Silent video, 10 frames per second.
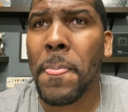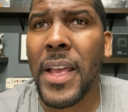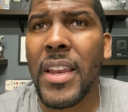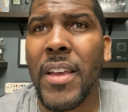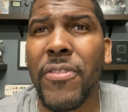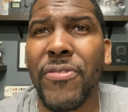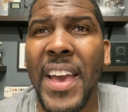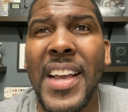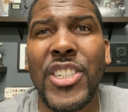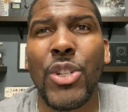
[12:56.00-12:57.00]
and then
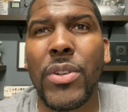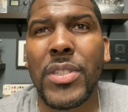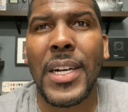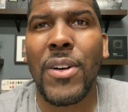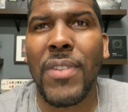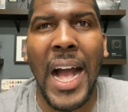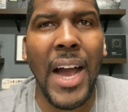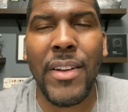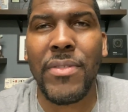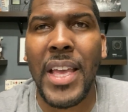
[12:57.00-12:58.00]
phased yourself
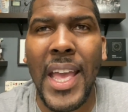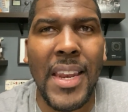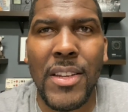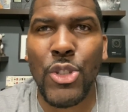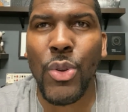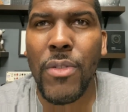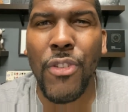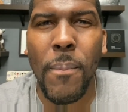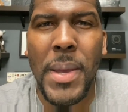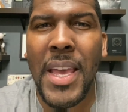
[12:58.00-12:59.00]
out of the industry
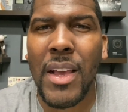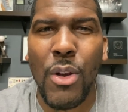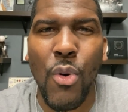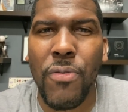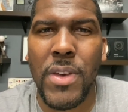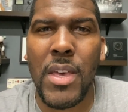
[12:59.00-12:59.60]
for being goofy.